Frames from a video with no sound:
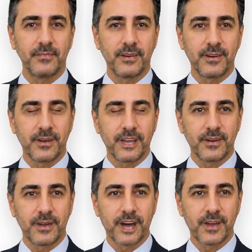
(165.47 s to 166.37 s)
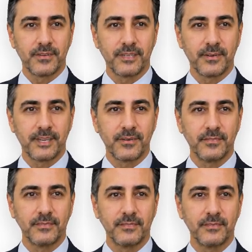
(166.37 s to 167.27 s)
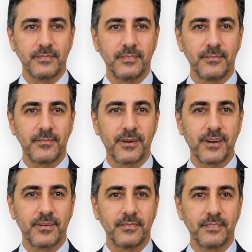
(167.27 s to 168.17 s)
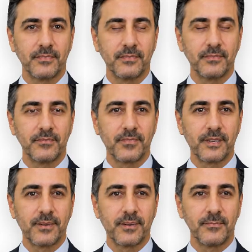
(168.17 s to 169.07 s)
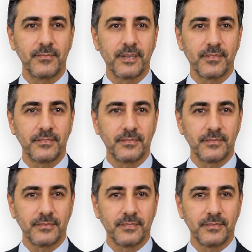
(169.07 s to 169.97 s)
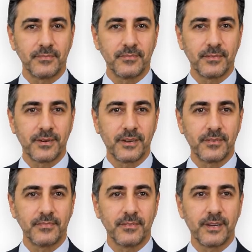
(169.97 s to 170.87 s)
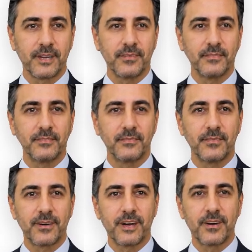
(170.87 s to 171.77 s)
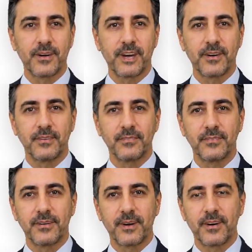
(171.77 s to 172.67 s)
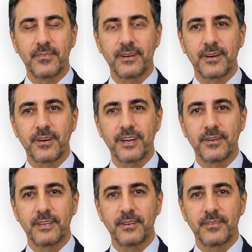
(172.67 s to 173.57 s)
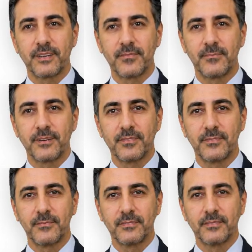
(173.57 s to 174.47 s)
The reason it's structured this way, named sections, a records picker, notes fields in a fixed order, is that structure is what makes the next 2 steps possible.